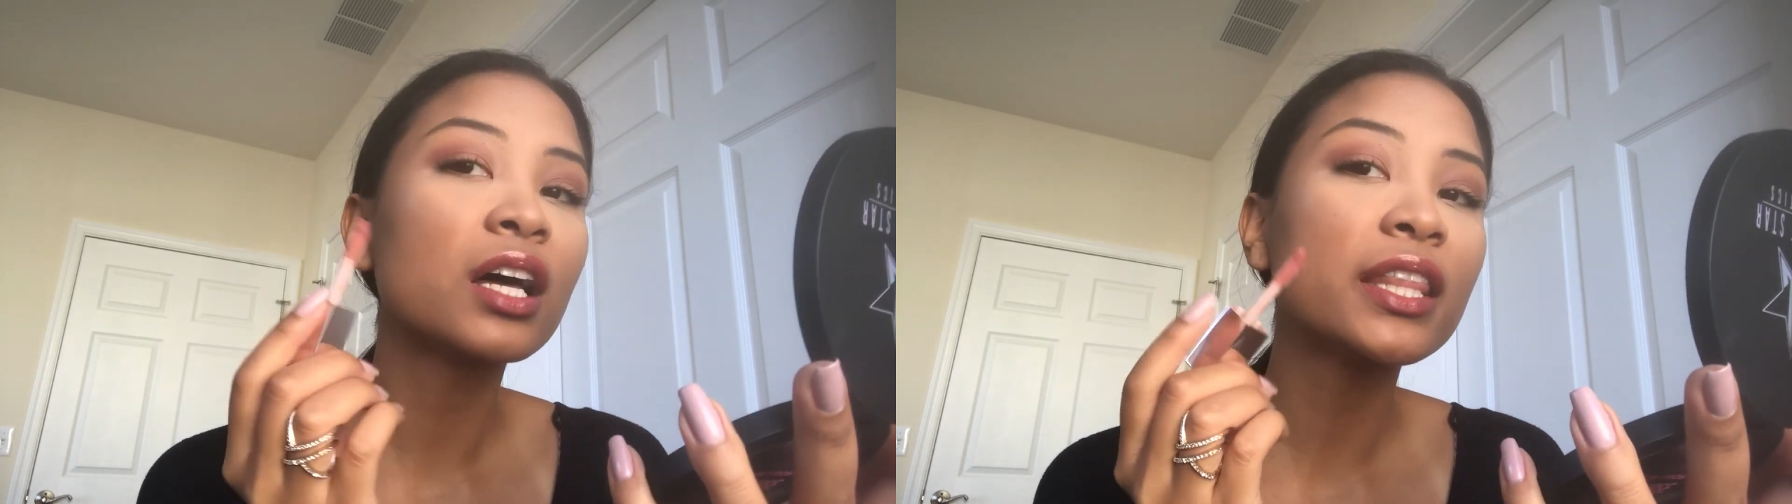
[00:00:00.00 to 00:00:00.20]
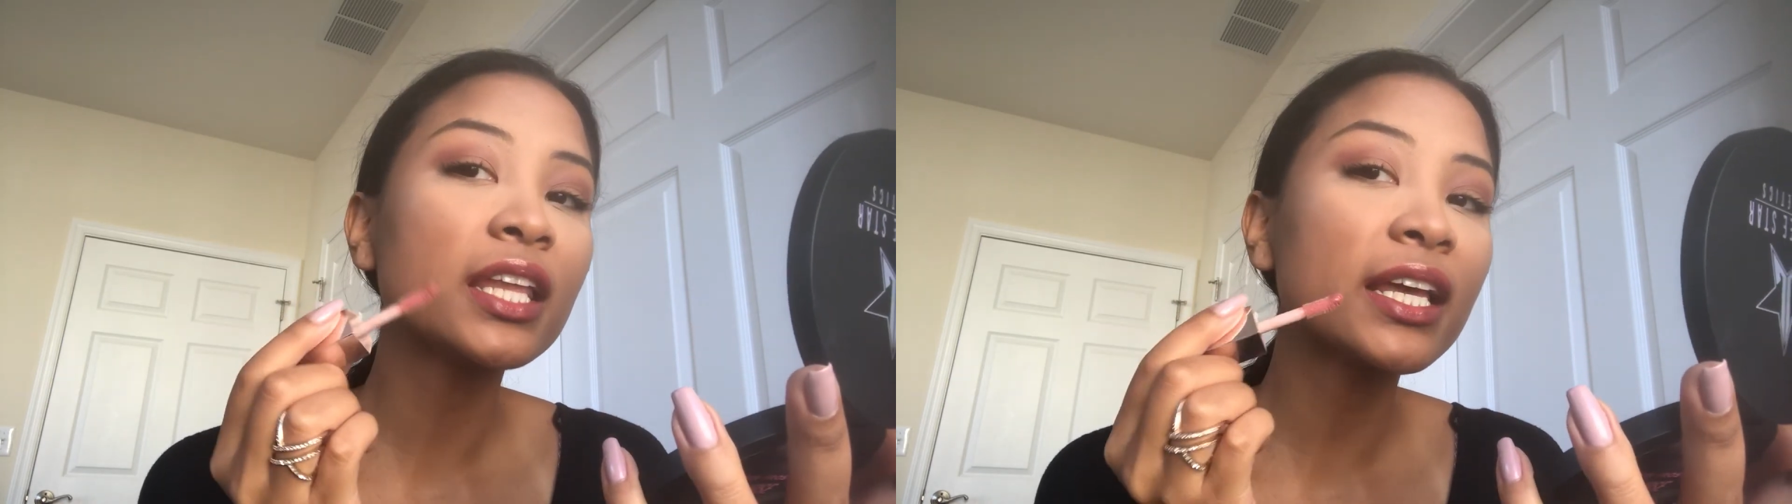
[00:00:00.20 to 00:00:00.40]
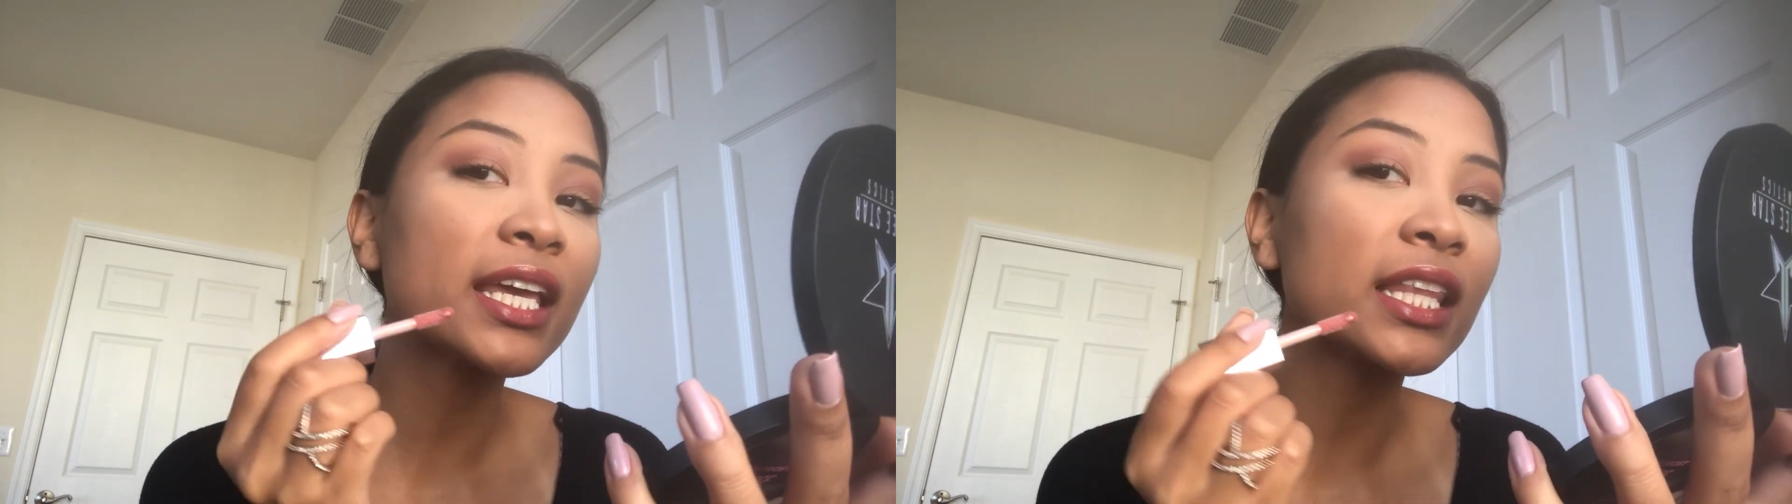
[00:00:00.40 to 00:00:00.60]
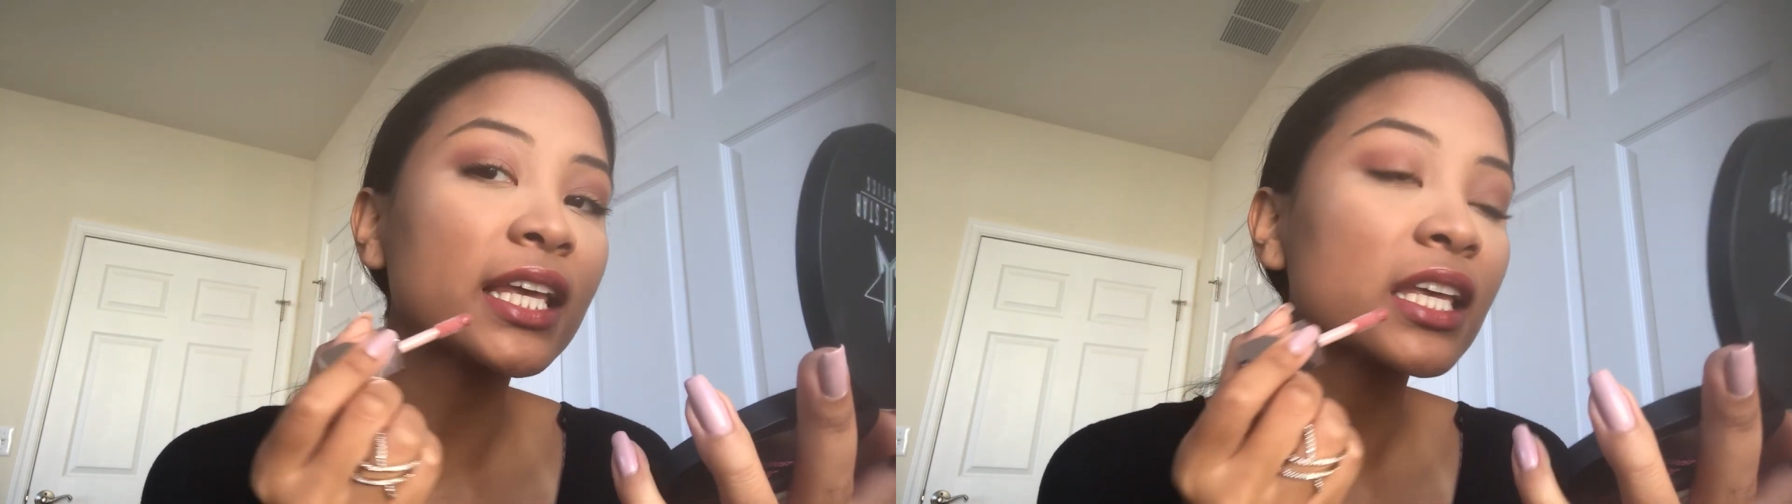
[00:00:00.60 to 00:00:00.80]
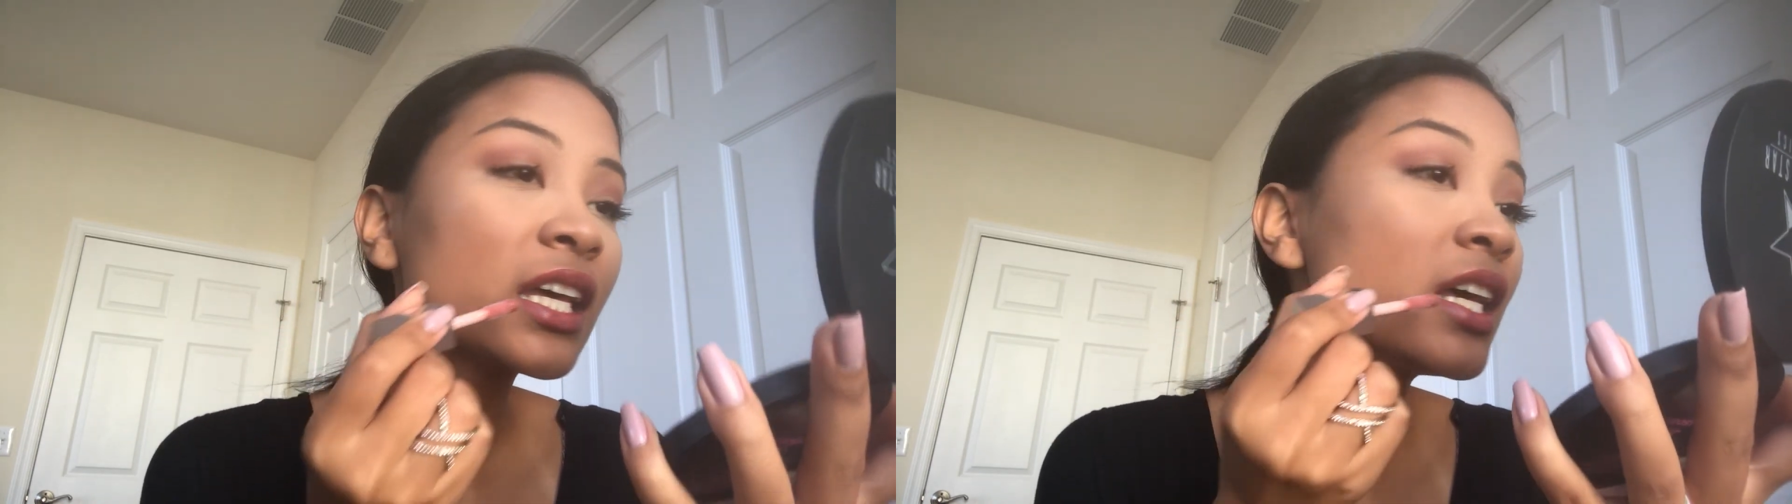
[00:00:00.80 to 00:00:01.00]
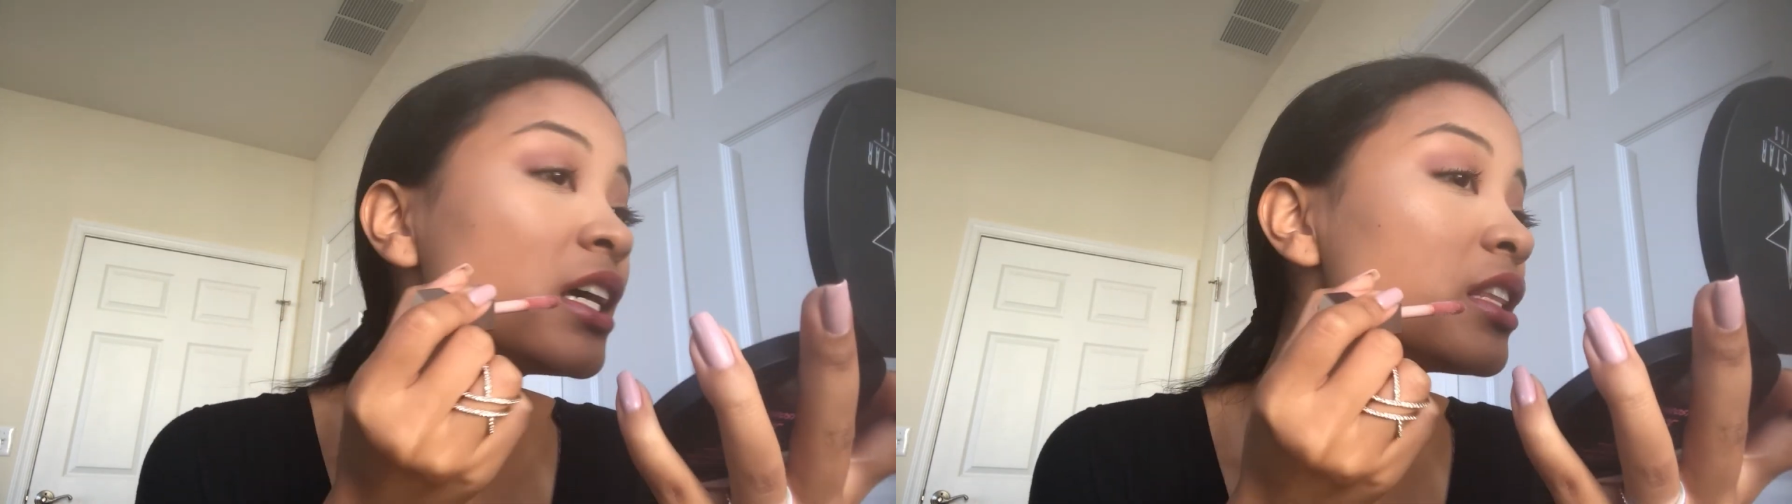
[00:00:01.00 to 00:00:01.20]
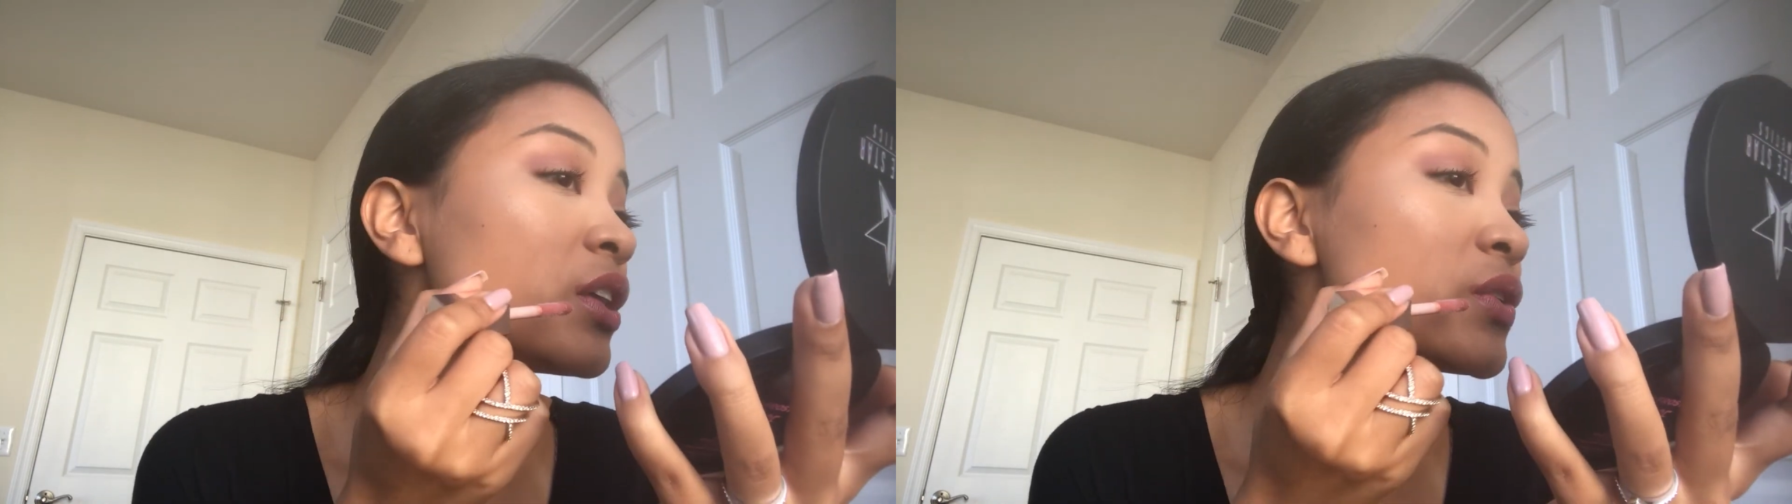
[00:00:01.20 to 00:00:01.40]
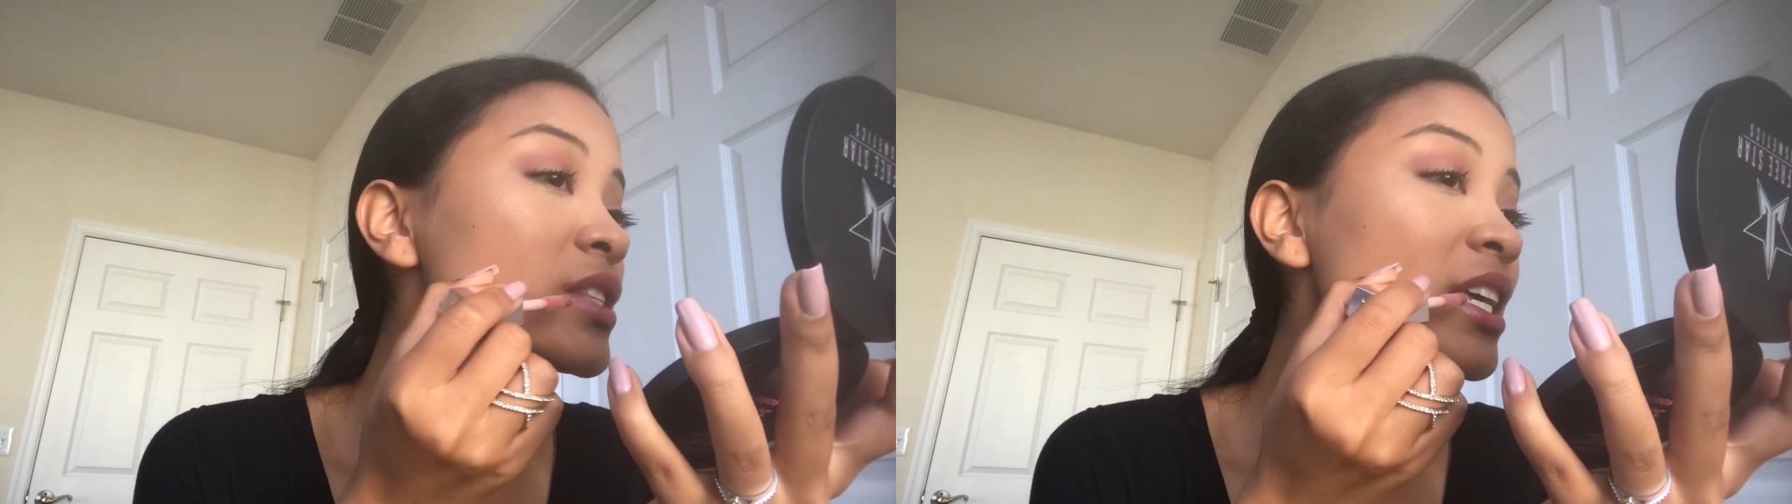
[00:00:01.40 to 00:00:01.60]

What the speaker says: And then I get like those